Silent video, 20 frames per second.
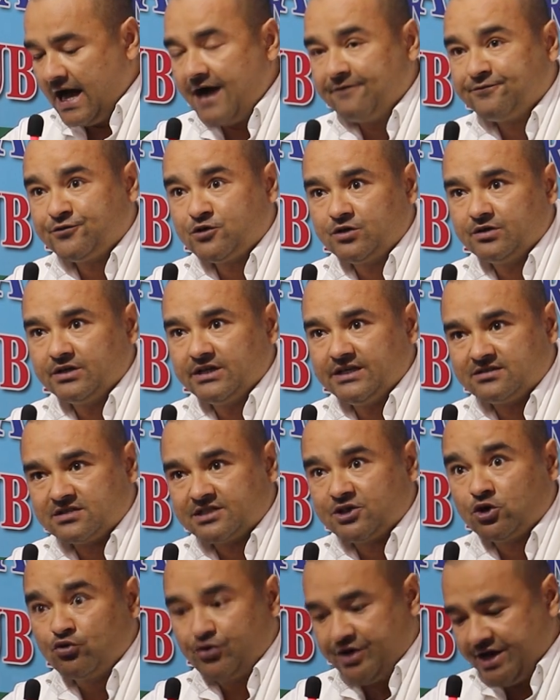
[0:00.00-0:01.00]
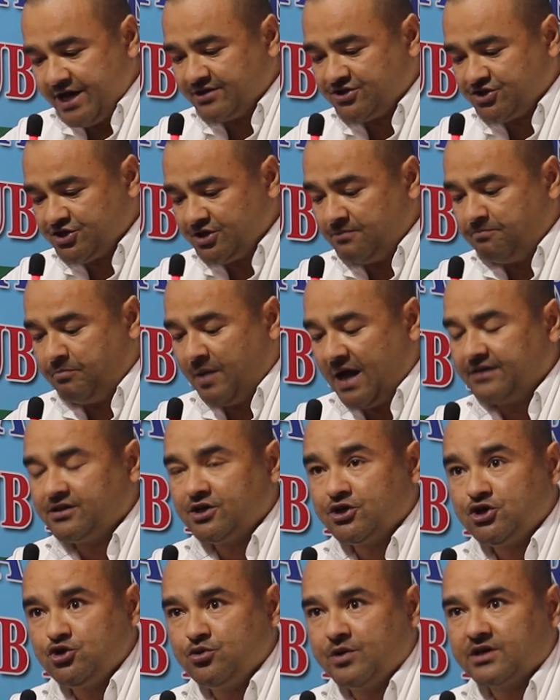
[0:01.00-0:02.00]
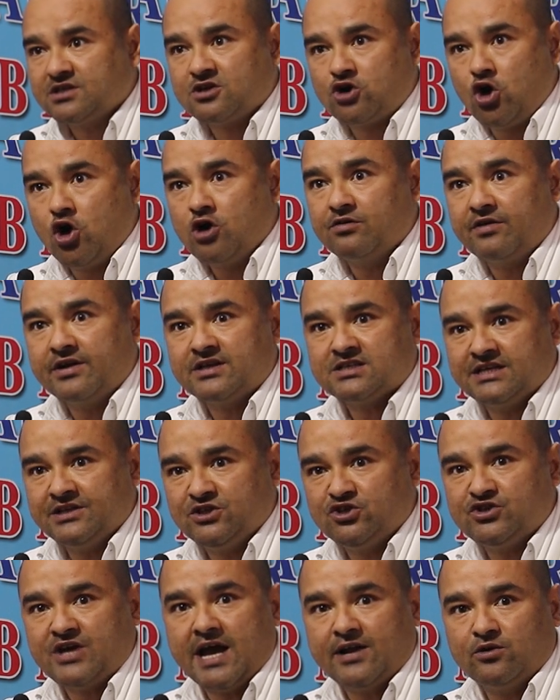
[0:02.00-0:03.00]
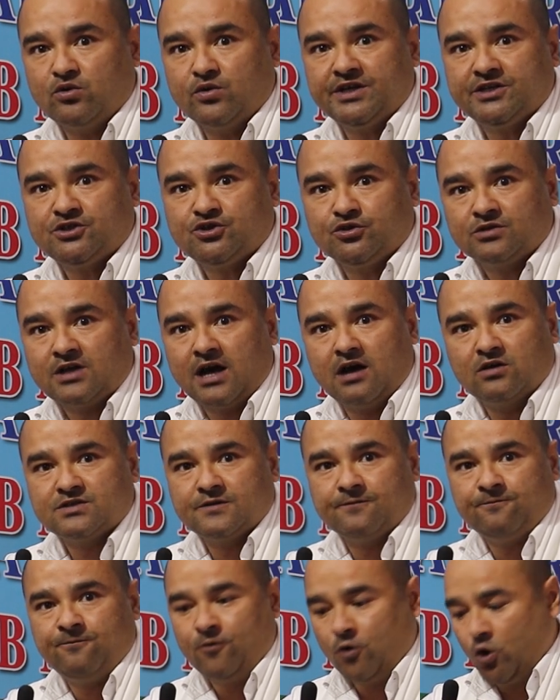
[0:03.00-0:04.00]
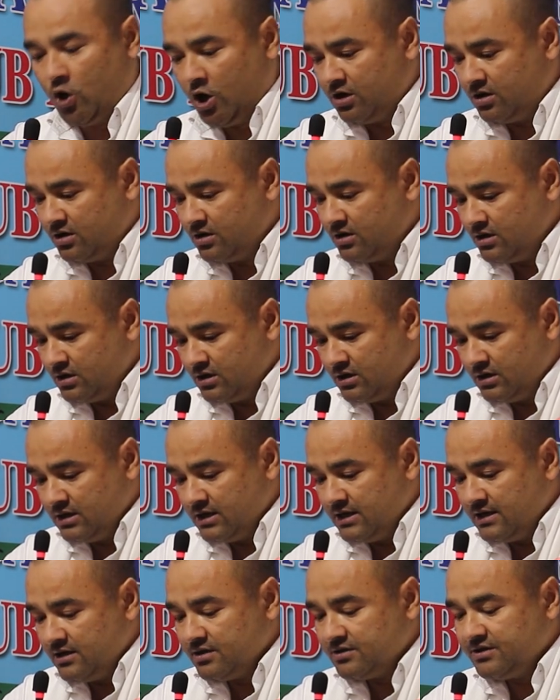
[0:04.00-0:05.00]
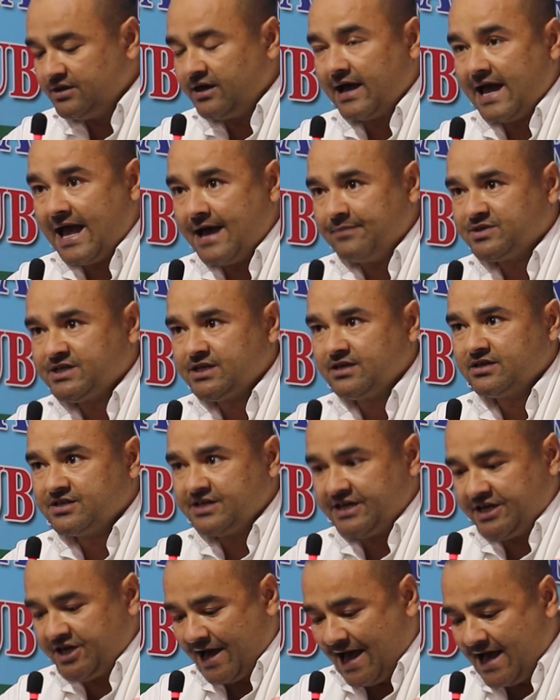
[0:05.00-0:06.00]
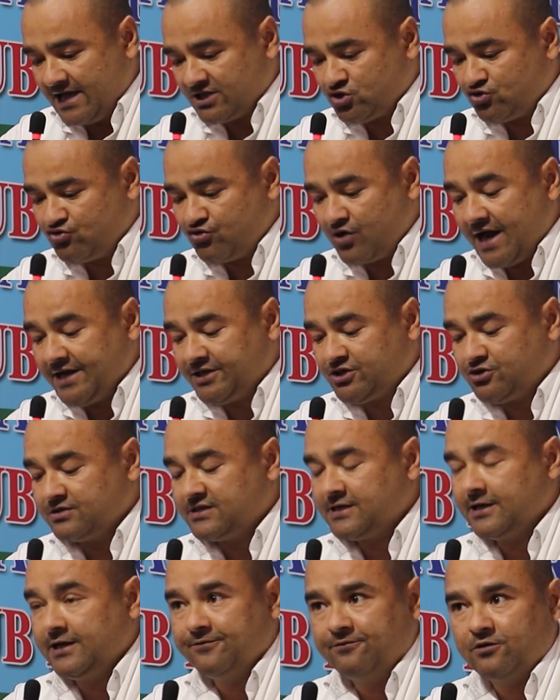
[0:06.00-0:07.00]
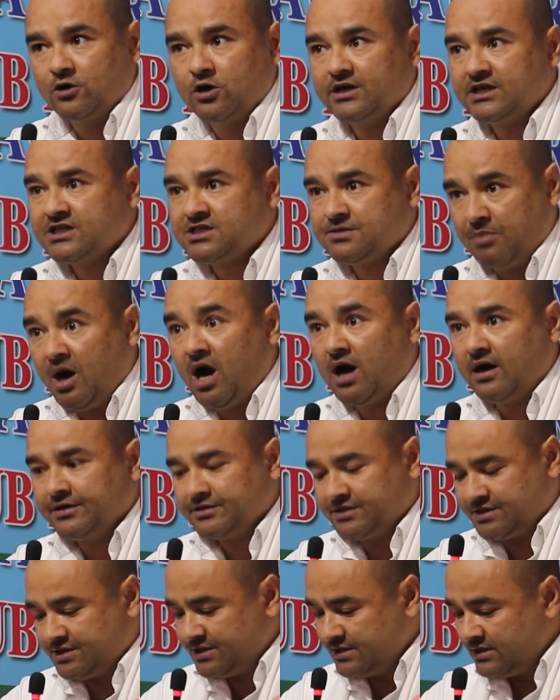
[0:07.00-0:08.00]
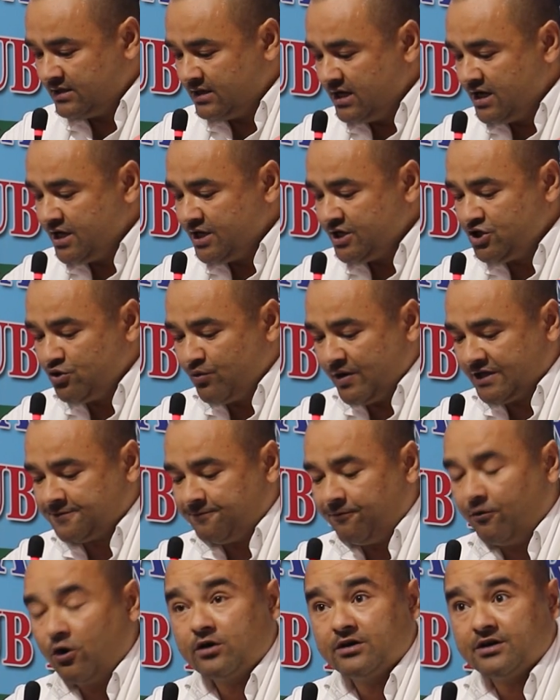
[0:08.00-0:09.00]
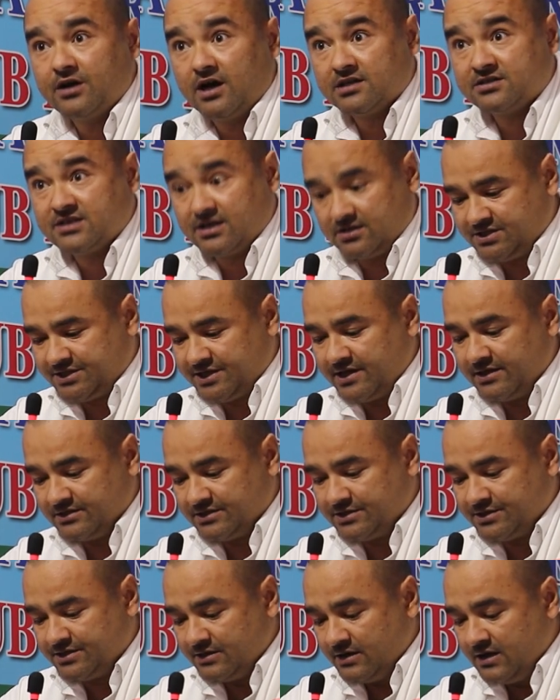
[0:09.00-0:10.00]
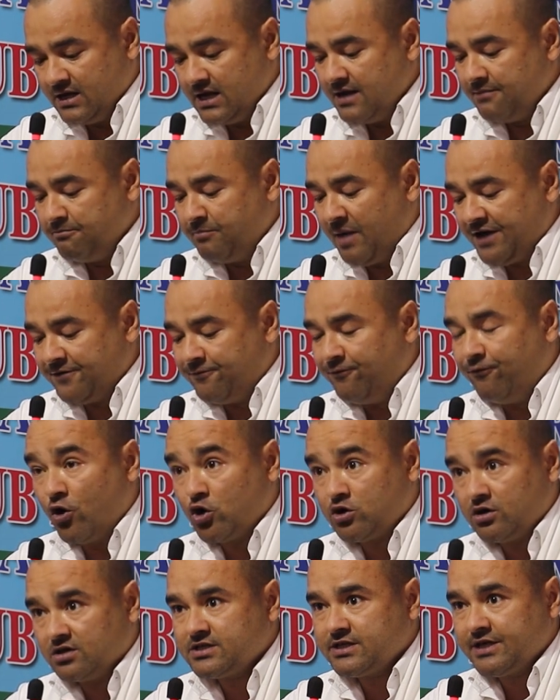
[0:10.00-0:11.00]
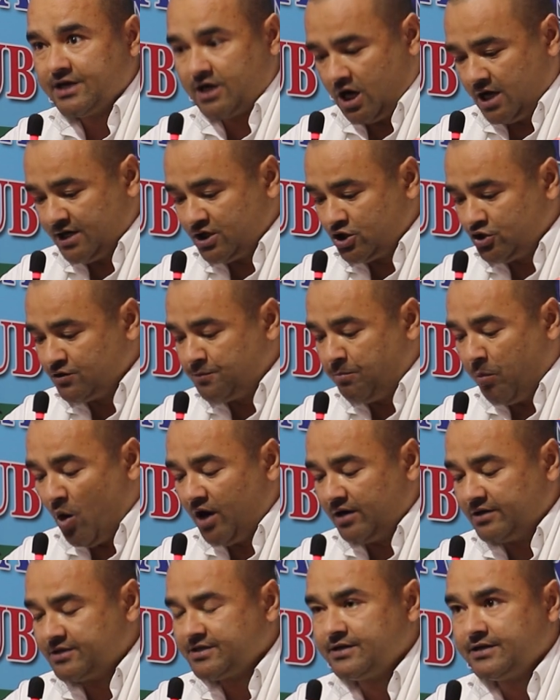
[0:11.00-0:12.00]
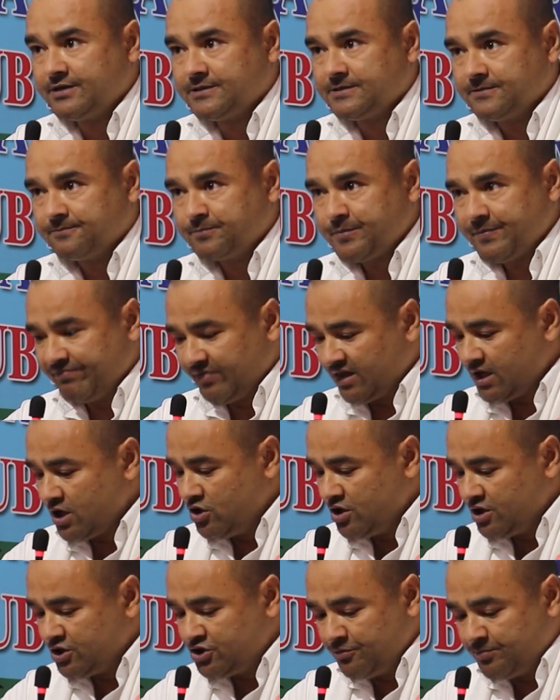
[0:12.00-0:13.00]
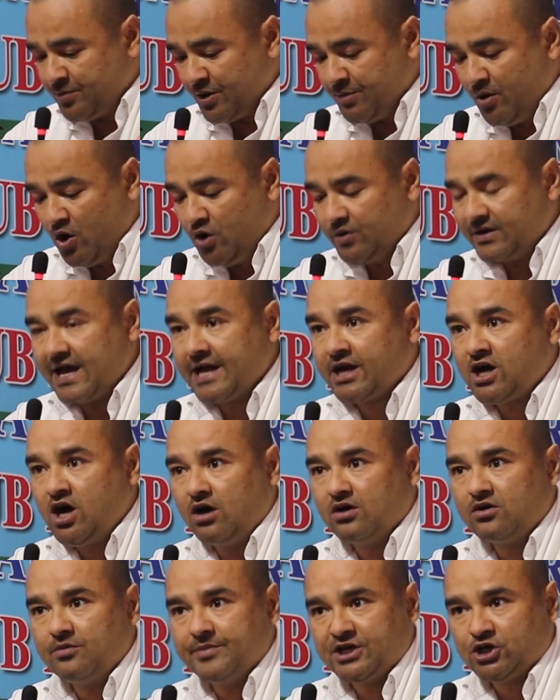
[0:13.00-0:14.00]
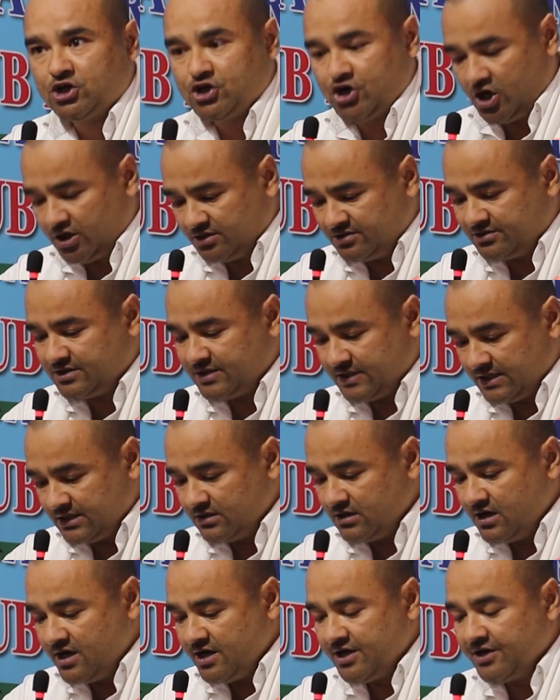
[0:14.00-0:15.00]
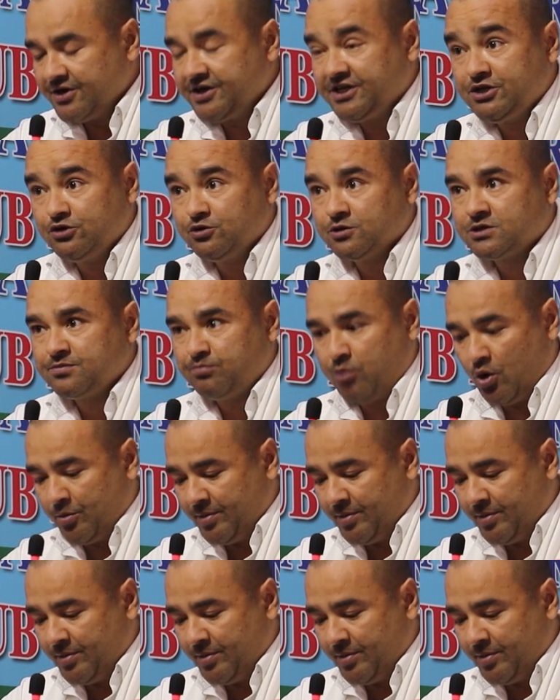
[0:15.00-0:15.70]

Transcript: After its creation by the US Congress in January 2004, the MCC has tried to deliver smart US foreign assistance by focusing on good policies to promote economic growth, reduce